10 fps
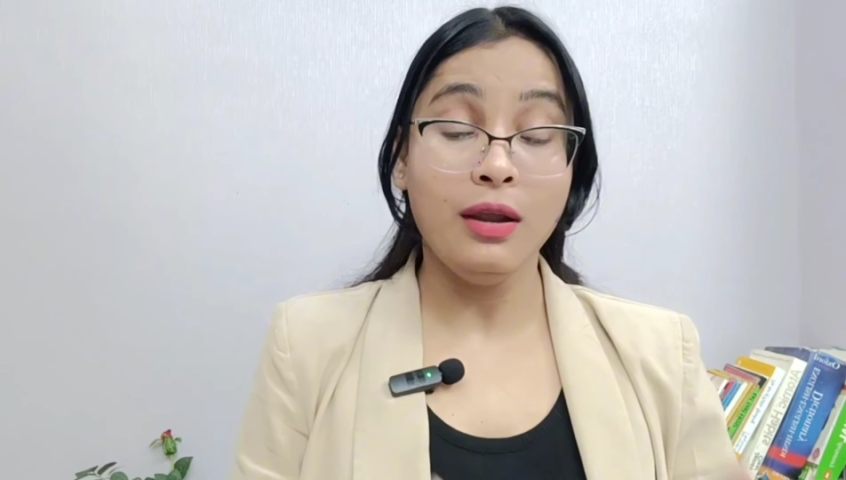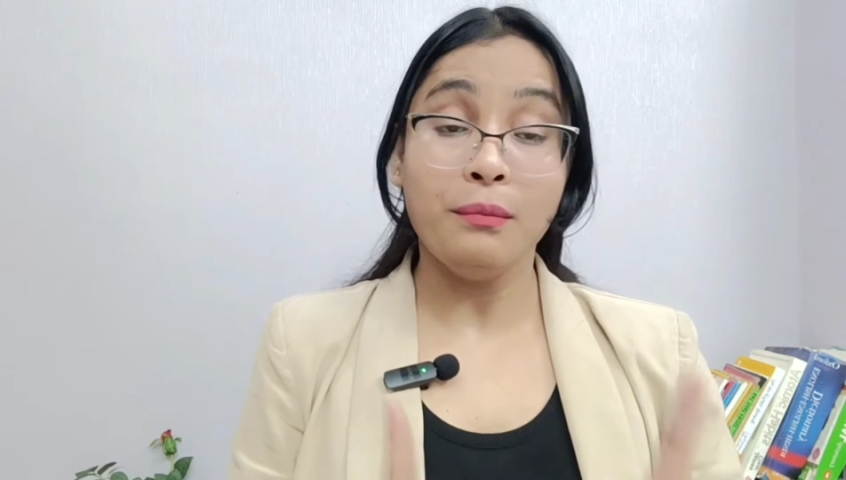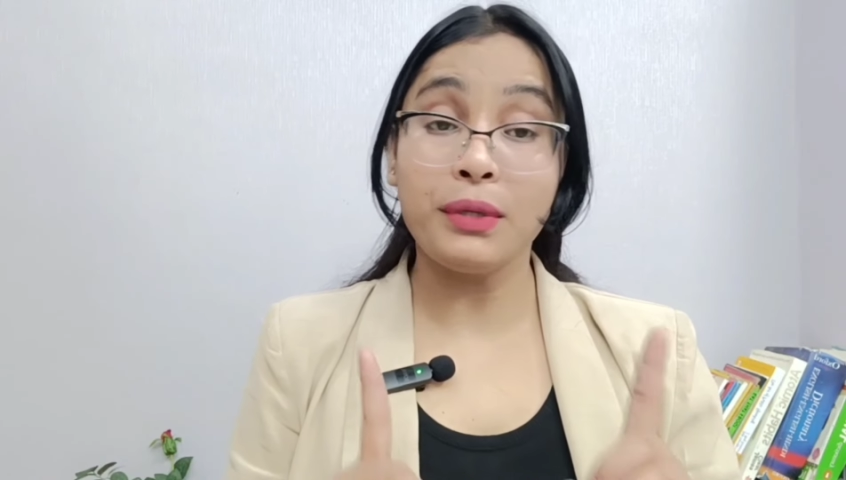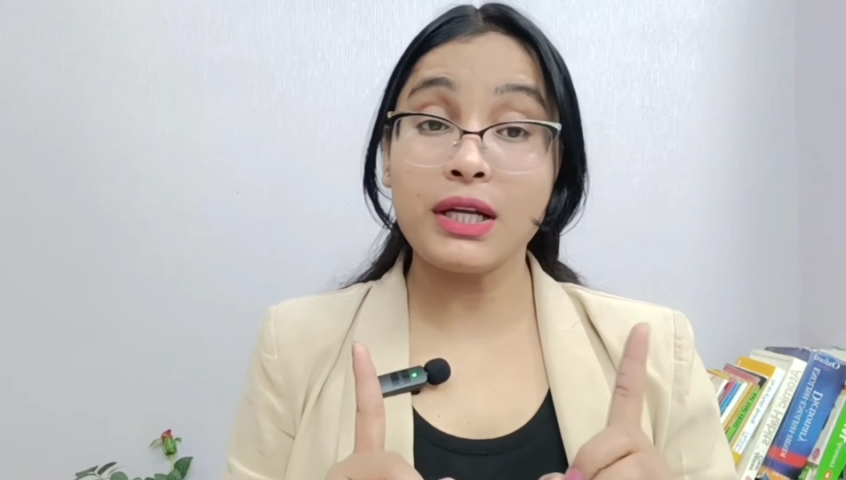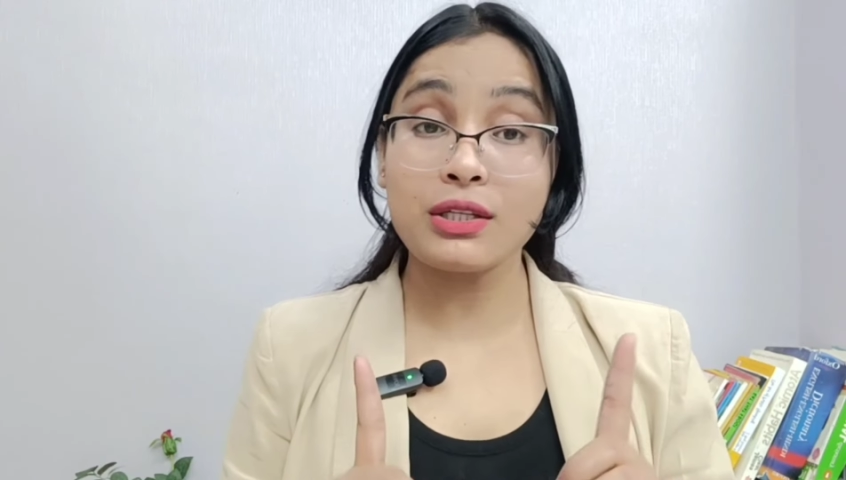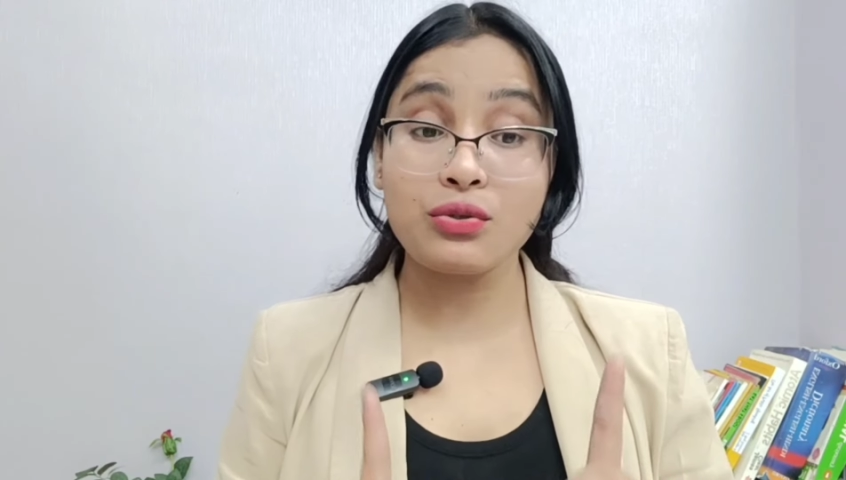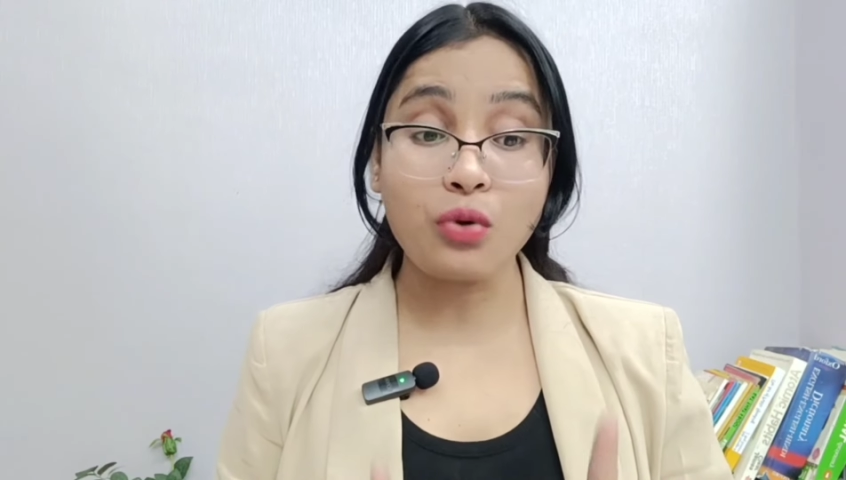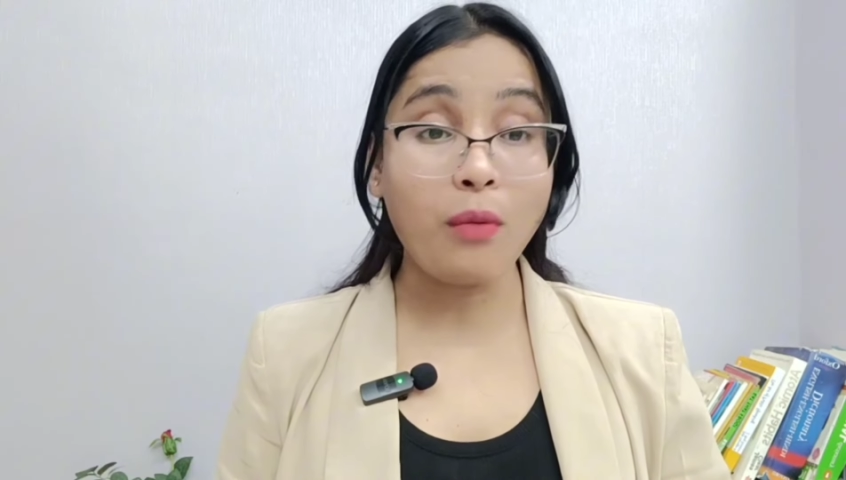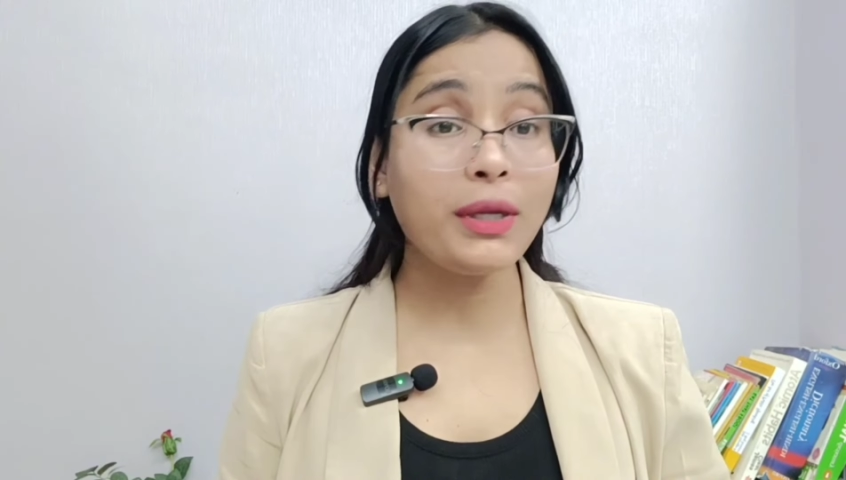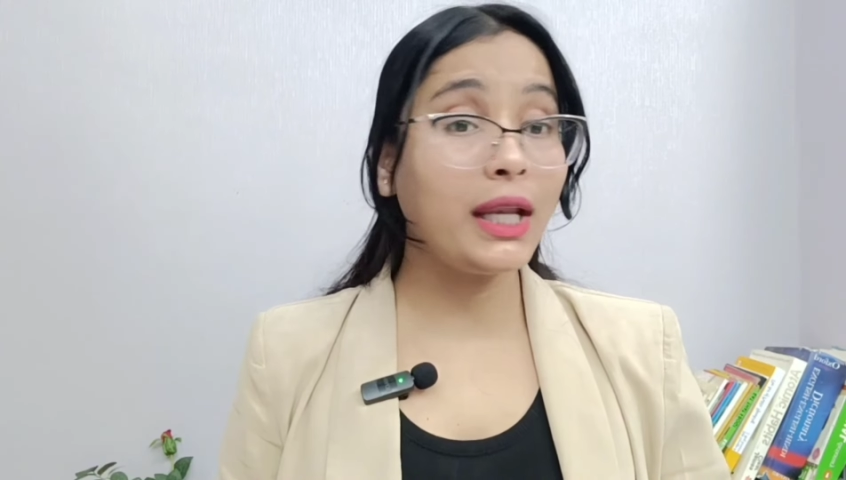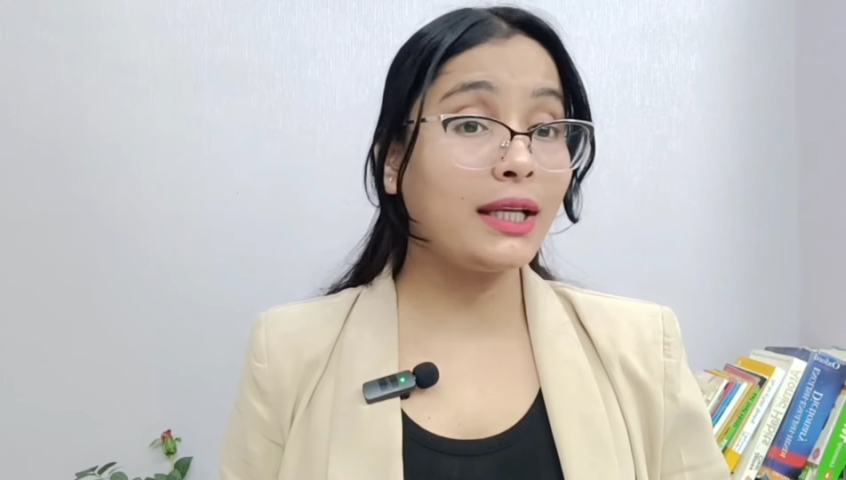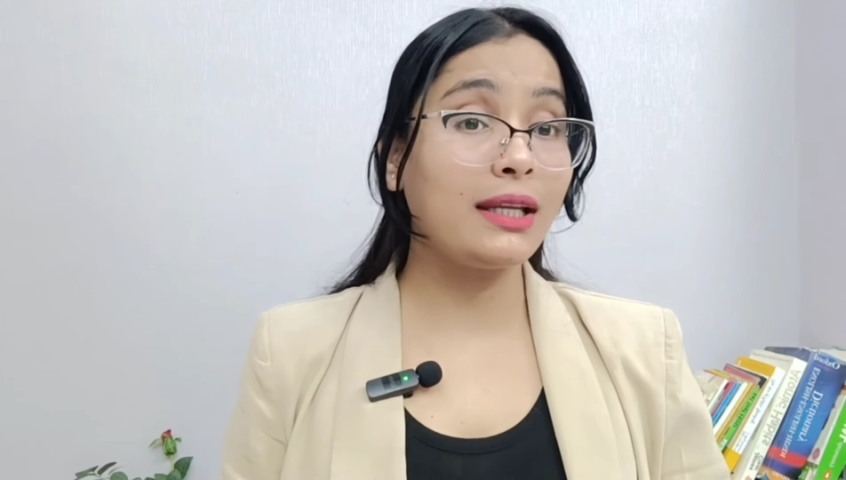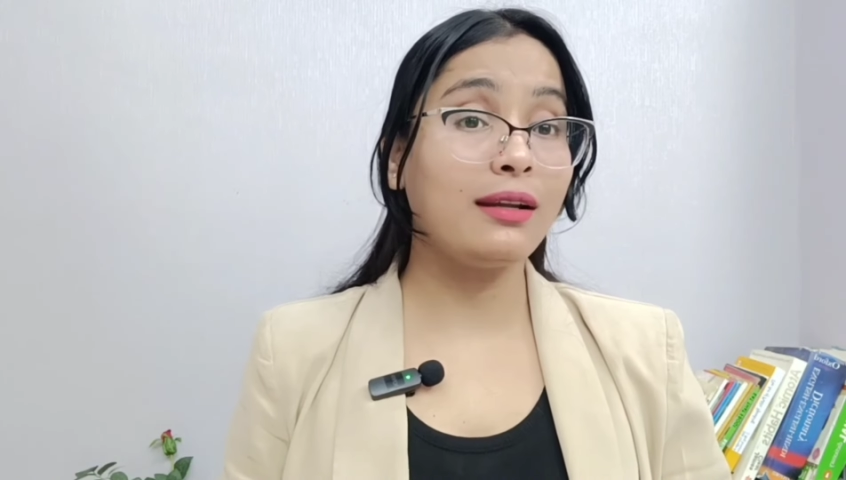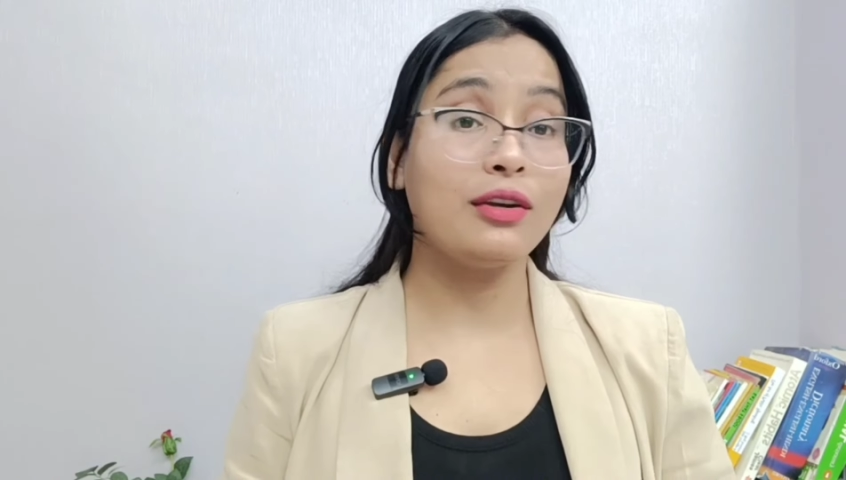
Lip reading: Because dominating,